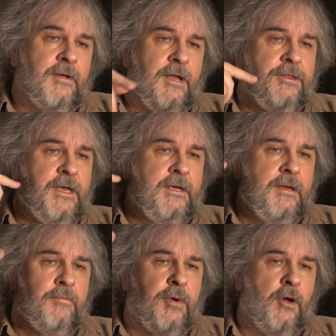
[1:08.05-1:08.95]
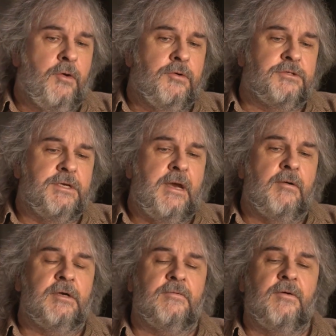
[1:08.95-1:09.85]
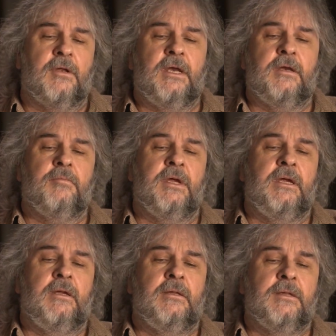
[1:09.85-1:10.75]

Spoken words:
I think, impose a narrative on Let It Be